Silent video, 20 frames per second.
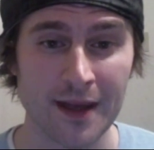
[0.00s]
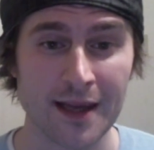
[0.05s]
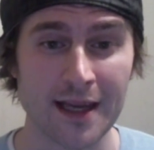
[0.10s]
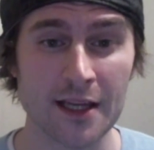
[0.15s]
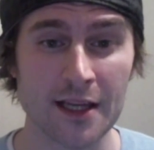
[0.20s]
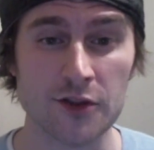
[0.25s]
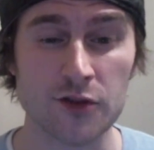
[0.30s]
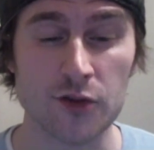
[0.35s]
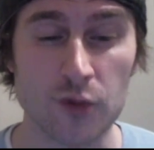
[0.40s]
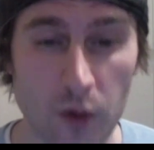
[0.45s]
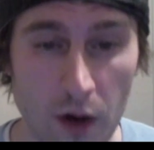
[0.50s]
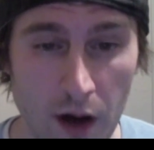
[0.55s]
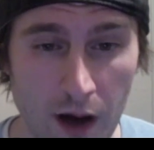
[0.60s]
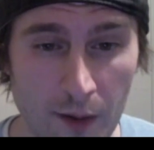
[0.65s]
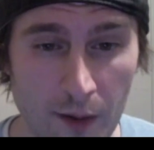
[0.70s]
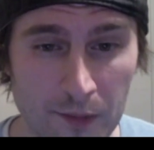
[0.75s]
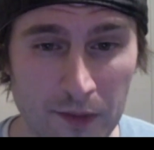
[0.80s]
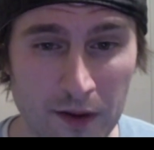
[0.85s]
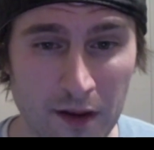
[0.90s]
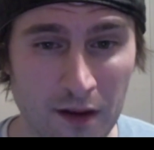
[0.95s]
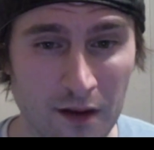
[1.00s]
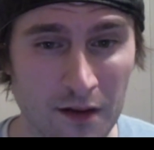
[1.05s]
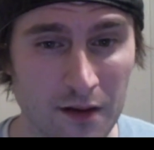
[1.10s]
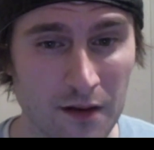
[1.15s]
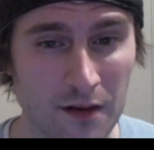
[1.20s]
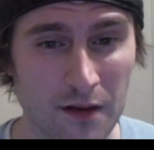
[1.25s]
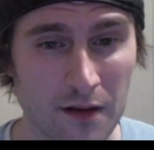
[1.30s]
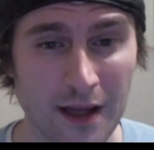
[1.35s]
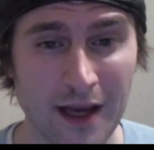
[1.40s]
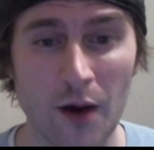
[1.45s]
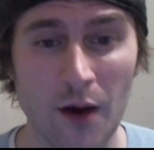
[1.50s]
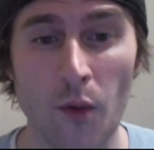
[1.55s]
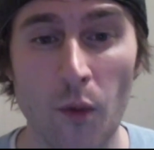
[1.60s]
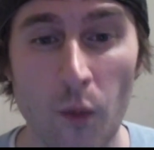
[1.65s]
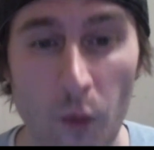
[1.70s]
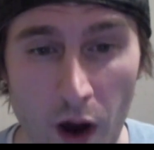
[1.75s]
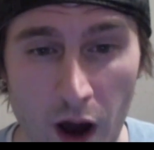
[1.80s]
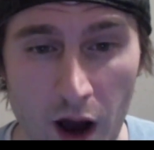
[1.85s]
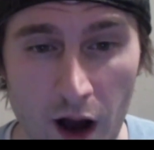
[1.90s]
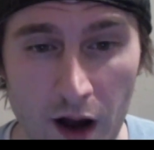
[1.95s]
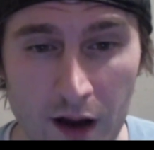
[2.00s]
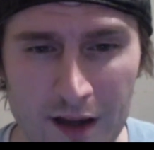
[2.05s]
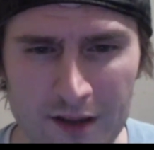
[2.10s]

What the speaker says: get dropped like a rock.